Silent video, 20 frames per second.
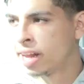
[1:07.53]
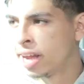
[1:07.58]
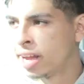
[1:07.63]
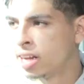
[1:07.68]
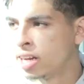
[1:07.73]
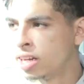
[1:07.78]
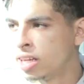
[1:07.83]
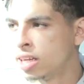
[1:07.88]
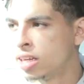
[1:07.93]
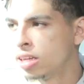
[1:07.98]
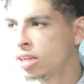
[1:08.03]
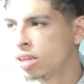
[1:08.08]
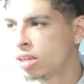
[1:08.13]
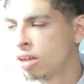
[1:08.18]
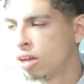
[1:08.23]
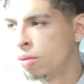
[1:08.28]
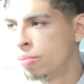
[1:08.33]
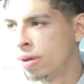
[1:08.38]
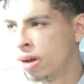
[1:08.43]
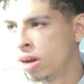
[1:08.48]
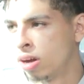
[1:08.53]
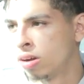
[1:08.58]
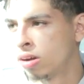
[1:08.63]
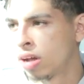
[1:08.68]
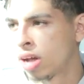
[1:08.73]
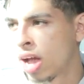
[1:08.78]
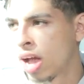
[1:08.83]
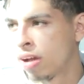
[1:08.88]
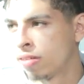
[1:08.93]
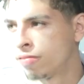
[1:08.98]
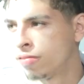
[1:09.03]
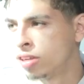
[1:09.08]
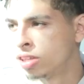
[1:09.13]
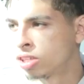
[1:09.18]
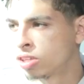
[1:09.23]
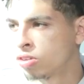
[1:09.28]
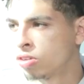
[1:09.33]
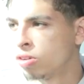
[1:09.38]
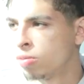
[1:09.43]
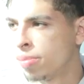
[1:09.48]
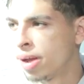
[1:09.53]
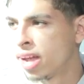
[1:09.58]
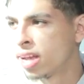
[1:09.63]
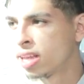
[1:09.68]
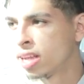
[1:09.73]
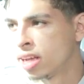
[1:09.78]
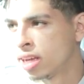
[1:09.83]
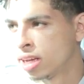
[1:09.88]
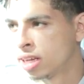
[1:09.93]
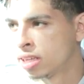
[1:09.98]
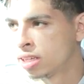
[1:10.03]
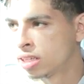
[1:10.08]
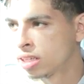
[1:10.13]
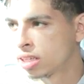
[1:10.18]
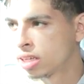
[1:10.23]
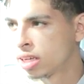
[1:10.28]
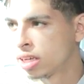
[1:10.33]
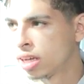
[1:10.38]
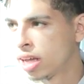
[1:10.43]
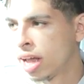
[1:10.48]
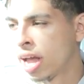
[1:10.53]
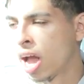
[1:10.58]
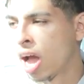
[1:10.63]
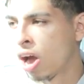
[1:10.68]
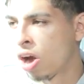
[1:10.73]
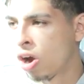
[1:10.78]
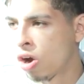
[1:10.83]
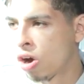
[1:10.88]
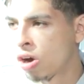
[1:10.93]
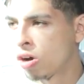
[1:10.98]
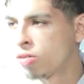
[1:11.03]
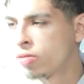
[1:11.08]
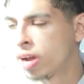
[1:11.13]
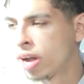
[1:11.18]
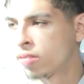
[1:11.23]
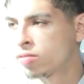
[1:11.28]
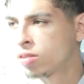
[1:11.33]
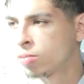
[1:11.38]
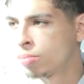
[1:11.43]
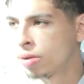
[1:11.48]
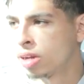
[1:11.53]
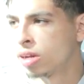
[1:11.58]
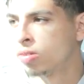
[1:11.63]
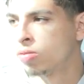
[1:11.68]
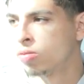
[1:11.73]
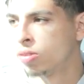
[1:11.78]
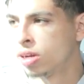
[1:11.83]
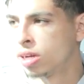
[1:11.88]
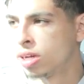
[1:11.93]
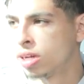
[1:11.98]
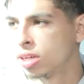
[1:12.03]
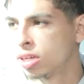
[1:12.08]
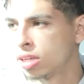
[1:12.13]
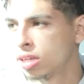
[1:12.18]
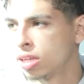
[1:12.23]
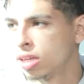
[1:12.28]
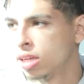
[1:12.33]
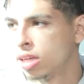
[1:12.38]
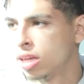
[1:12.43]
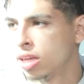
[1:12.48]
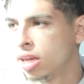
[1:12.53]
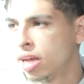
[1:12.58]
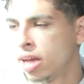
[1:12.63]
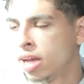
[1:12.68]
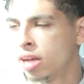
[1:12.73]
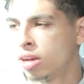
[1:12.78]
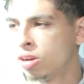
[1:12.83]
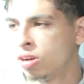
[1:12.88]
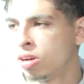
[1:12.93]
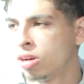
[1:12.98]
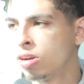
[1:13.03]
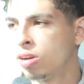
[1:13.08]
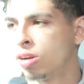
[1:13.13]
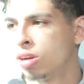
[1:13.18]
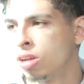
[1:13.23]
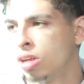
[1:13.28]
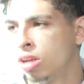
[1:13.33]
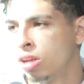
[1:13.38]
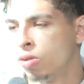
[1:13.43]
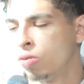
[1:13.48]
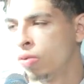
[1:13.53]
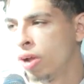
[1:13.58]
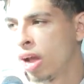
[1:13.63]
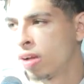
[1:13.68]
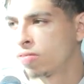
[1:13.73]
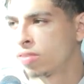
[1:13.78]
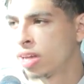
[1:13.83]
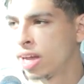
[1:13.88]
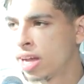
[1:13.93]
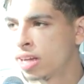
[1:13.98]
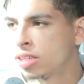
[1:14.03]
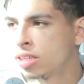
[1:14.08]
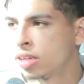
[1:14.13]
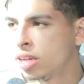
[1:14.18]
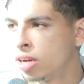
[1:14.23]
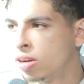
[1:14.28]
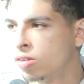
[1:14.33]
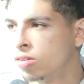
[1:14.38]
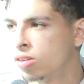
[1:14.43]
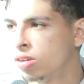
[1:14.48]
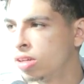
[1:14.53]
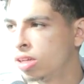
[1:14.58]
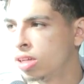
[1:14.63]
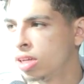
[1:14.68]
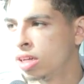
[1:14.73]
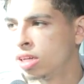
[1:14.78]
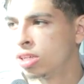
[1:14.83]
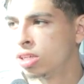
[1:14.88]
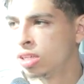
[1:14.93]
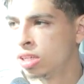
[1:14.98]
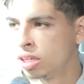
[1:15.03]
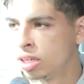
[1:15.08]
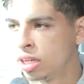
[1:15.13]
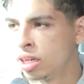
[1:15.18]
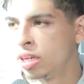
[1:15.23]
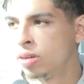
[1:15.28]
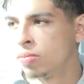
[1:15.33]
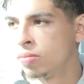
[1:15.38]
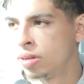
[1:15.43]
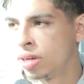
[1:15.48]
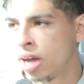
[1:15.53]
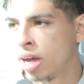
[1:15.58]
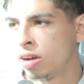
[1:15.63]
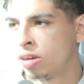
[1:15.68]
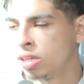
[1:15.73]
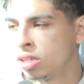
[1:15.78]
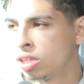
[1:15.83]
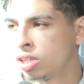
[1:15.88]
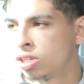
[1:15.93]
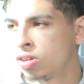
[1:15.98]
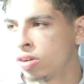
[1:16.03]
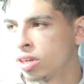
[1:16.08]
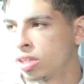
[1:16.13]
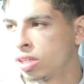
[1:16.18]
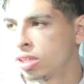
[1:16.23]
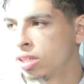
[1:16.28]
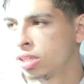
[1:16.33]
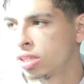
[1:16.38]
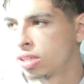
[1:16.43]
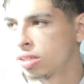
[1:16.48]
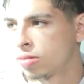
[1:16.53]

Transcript: daily about how physical the MAAC is and how hard we have to play to win, and we have to execute deep down in the stretches.